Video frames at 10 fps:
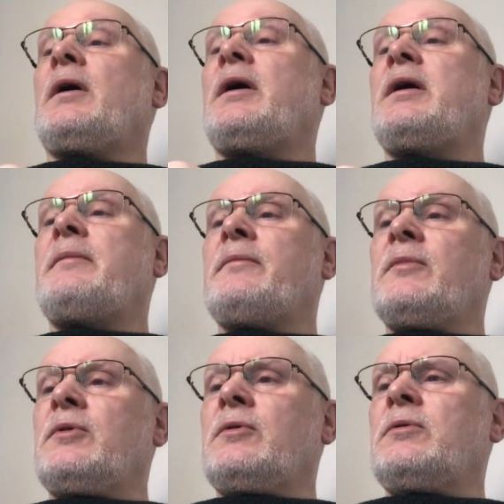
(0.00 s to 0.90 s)
I
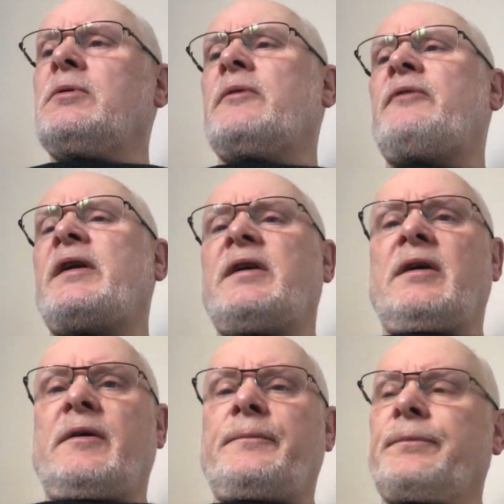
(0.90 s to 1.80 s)
am all the
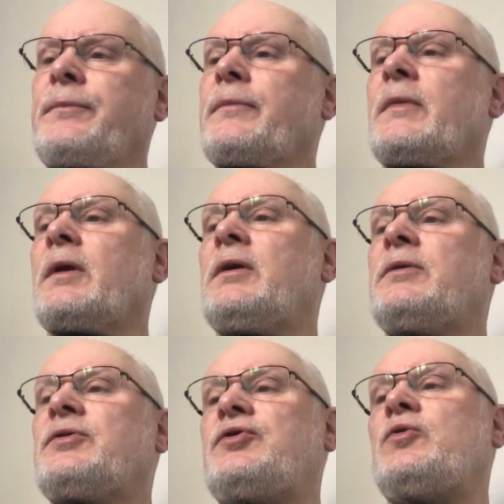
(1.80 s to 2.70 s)
readier
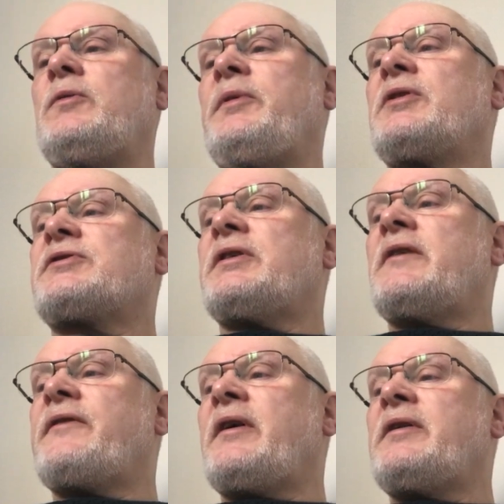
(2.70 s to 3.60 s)
to do it because I
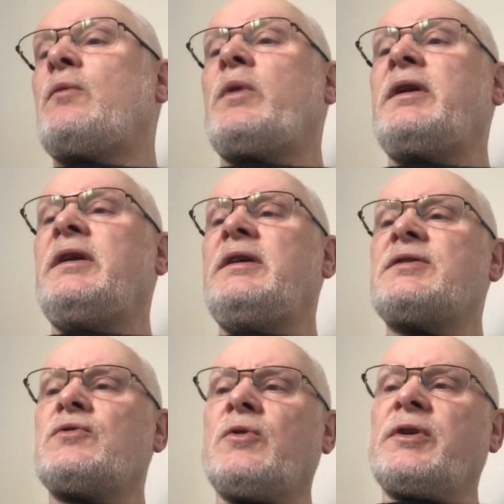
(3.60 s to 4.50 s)
have found that when he
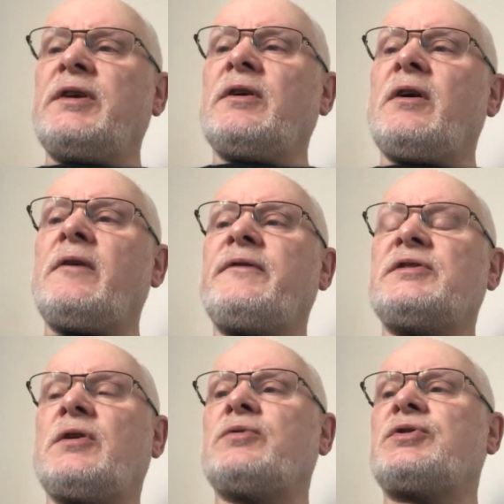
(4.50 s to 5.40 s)
is talking off
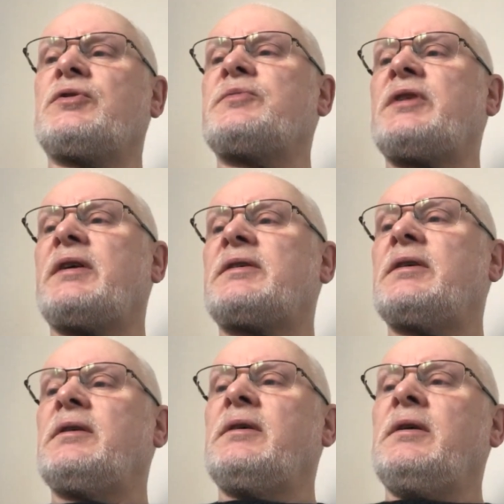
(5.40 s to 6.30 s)
his own subject
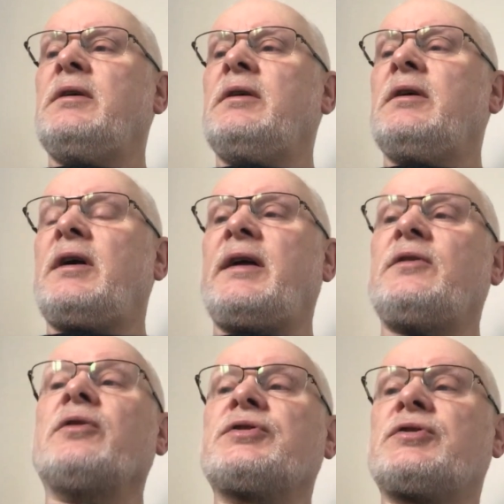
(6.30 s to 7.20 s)

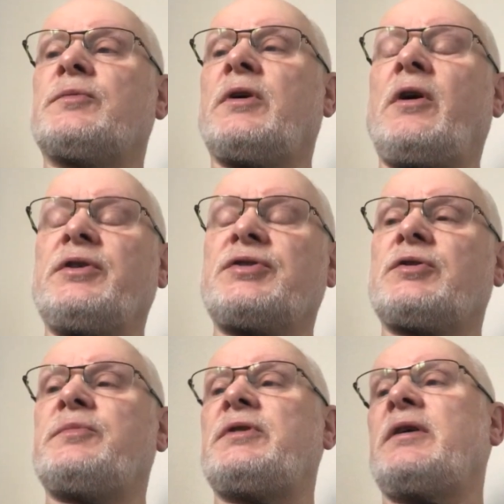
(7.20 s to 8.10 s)
and on a
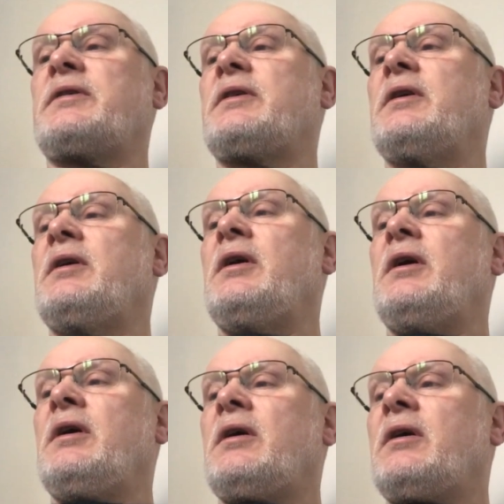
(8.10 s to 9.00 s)
subject,
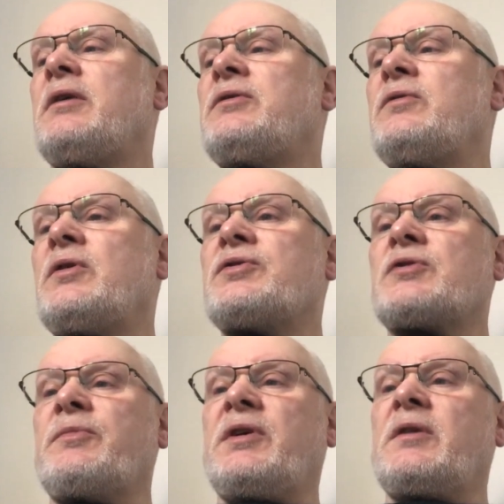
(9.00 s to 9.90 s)
I do know
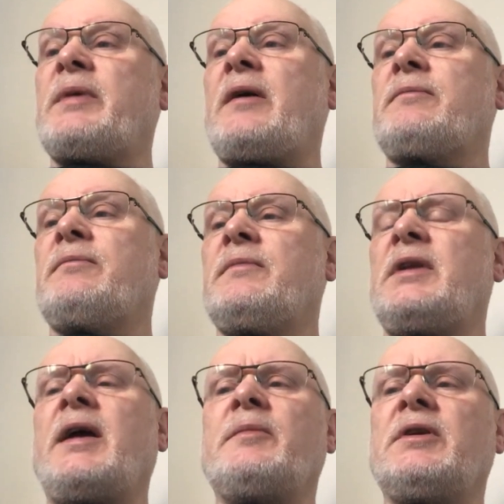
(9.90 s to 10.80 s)
something about,
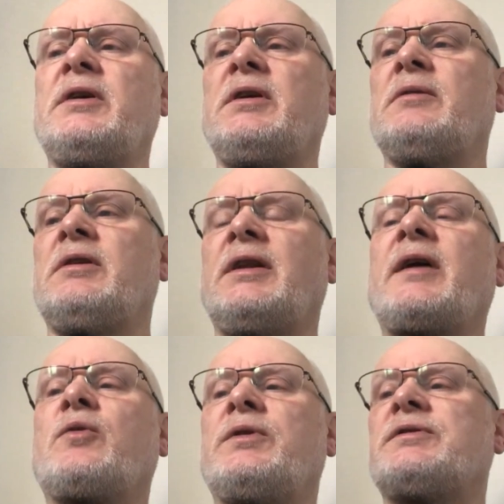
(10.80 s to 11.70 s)
namely,
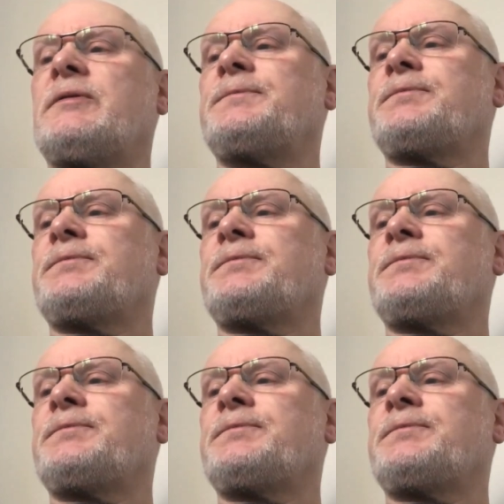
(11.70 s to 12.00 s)
language.